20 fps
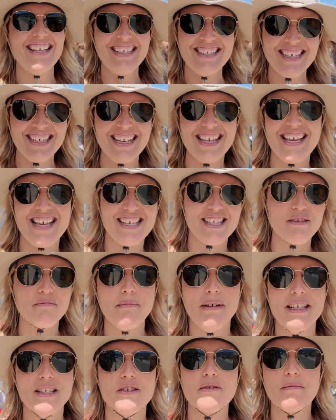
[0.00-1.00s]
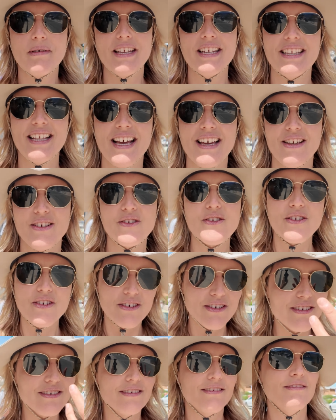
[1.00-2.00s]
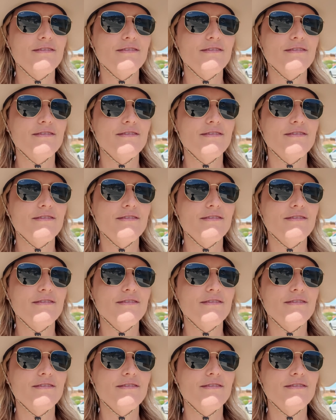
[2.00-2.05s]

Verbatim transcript: In Italy, it's Mezzo Marinaio, so